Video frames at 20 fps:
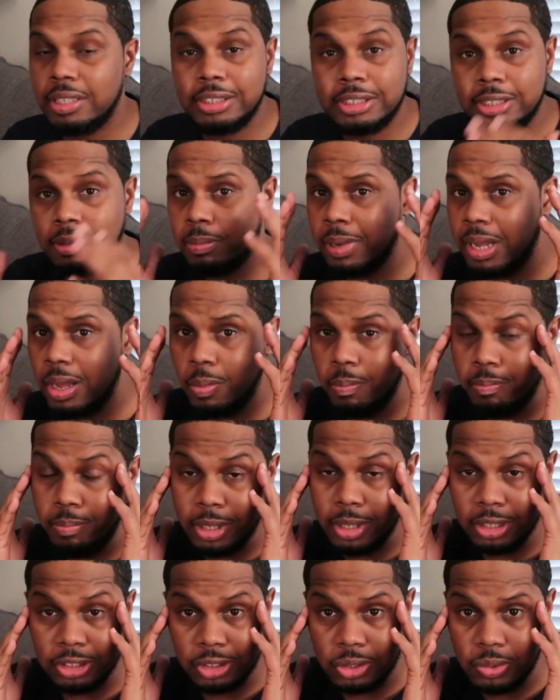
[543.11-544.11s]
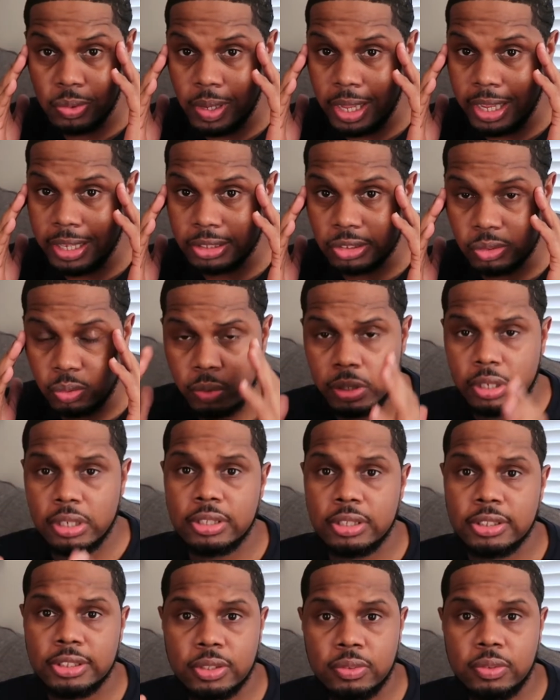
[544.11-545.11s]
It's about mental as
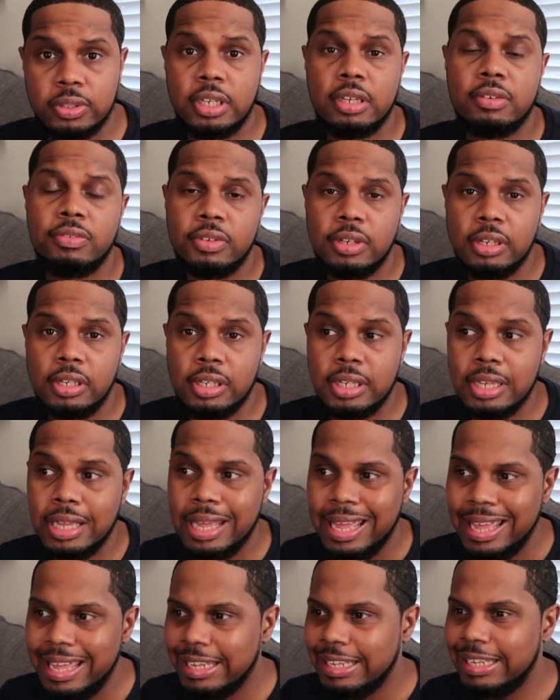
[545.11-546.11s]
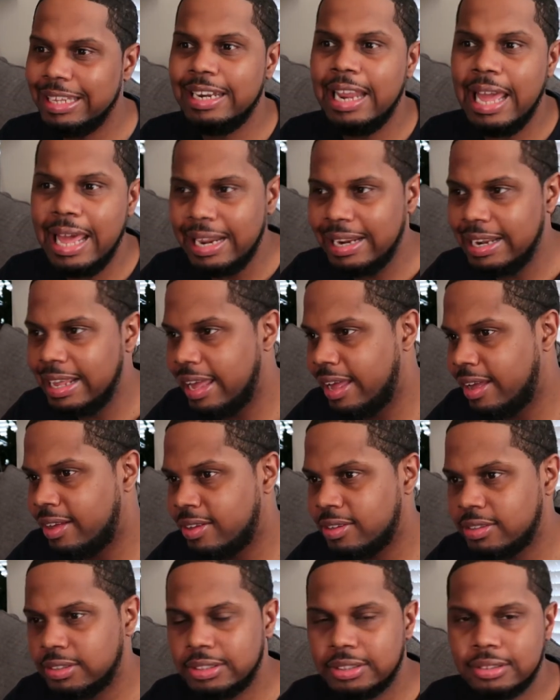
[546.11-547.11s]
well. So definitely get out of the
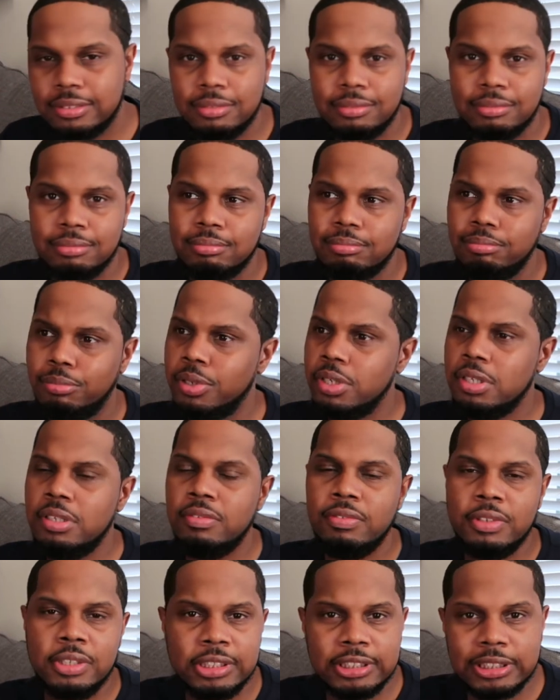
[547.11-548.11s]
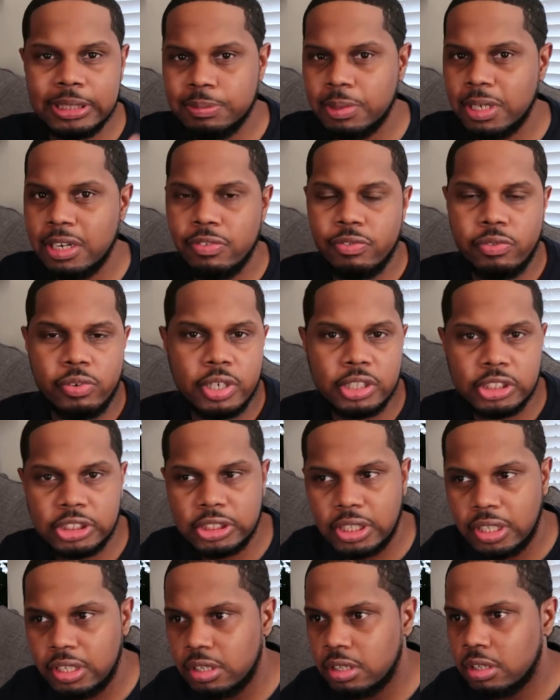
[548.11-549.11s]
house, breathe in some of that fresh
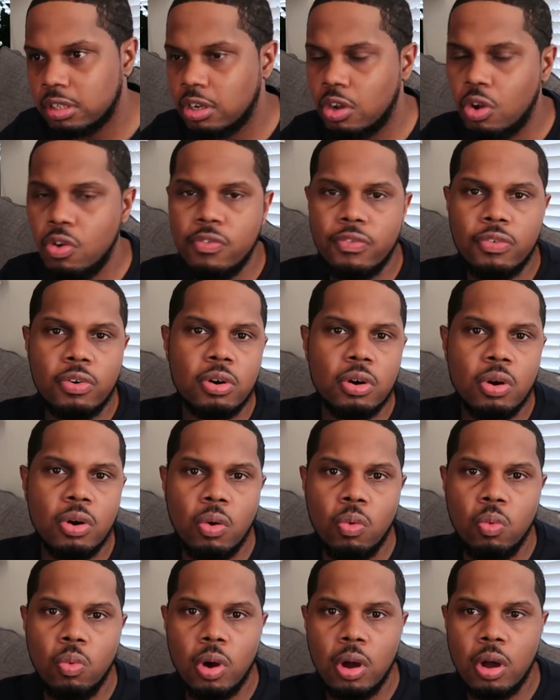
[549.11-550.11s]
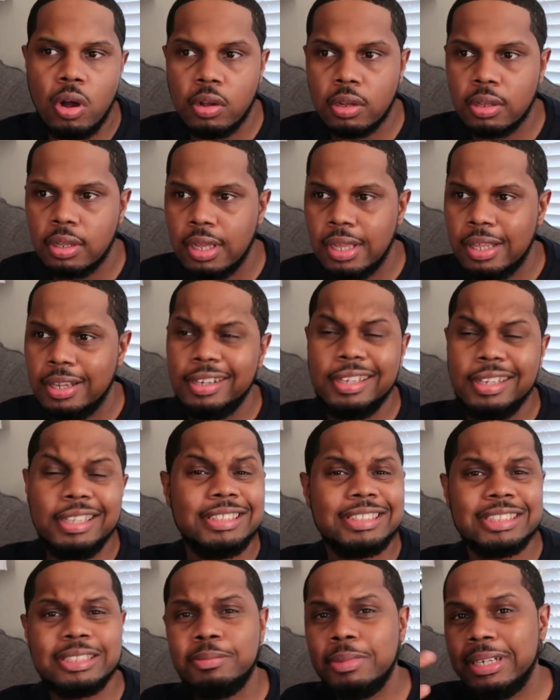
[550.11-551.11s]
air, go for a walk,
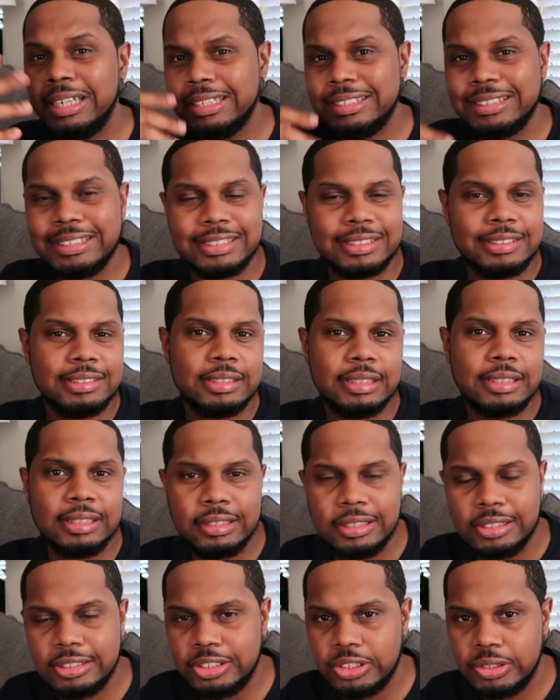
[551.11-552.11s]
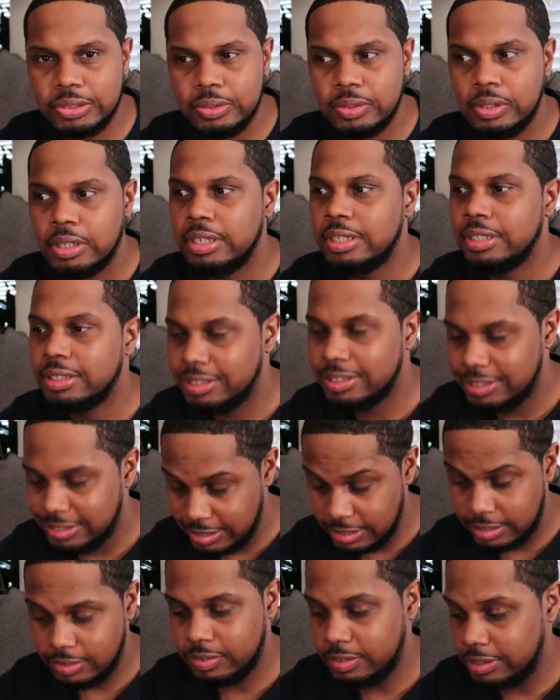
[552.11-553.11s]
let some of that sun hit you.
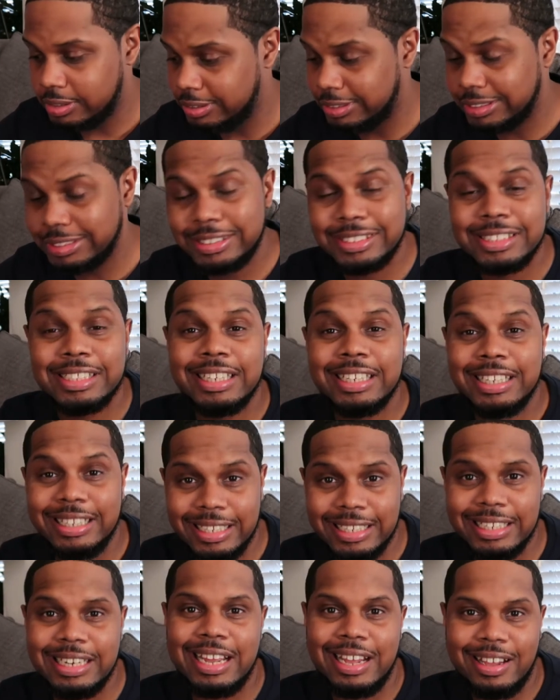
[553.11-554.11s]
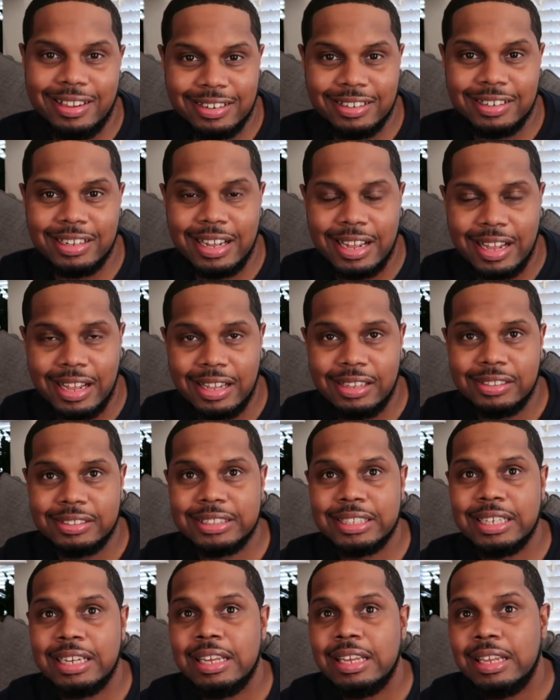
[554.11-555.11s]
Definitely just get out of the house.